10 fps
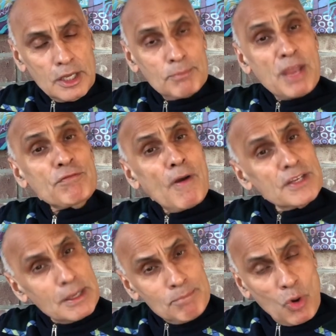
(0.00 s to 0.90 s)
may find
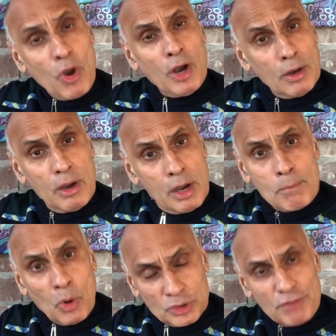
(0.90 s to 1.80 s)
it
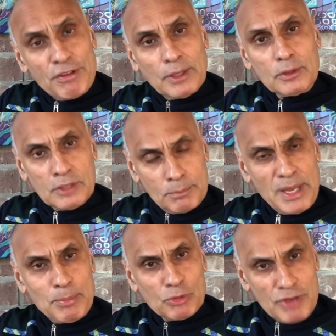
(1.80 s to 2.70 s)
more difficult than
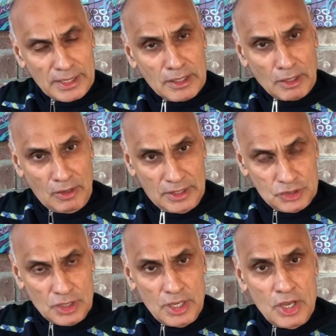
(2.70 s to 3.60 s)
people recognise